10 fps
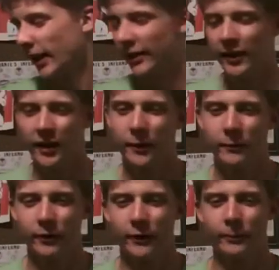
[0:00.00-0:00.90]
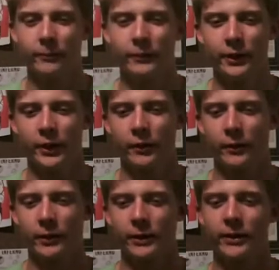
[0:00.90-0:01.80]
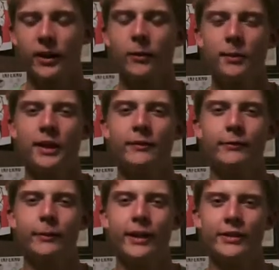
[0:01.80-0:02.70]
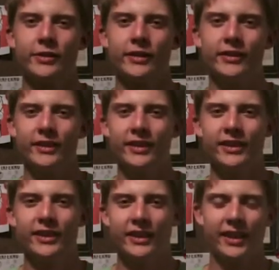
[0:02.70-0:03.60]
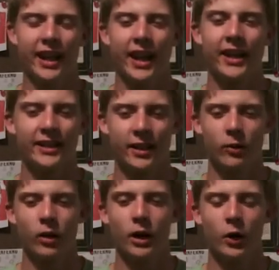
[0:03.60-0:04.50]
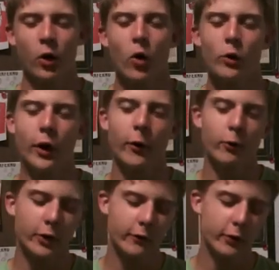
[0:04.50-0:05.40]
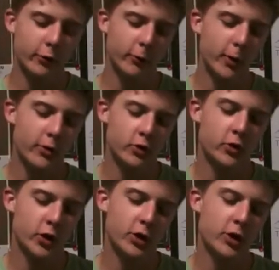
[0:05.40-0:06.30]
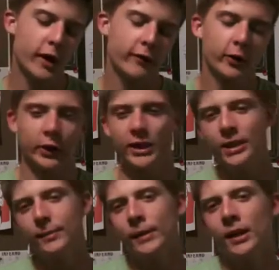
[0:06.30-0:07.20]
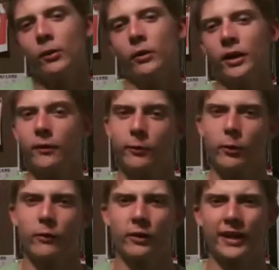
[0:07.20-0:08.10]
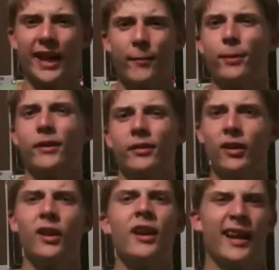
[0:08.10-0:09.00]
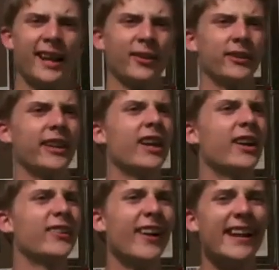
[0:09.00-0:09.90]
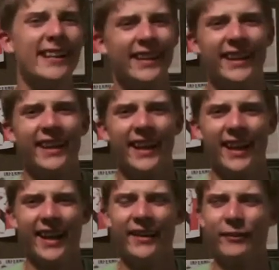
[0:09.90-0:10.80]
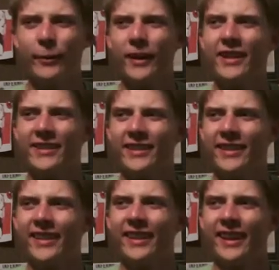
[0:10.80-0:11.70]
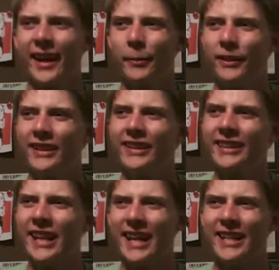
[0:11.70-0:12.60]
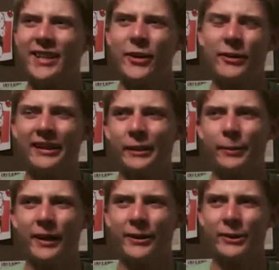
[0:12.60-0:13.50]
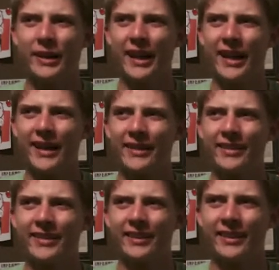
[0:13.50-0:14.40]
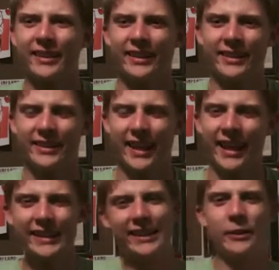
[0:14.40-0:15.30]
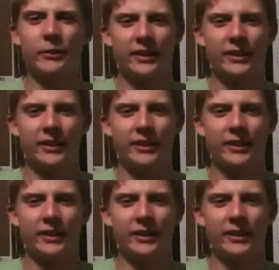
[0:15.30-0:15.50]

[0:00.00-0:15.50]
signed up for some, I was like, give me information. And they were like, okay, we'll give you information. Send you a nice little email with info of our campus. And I was like, great, information. I'm good, I know all about you guys. Thank you.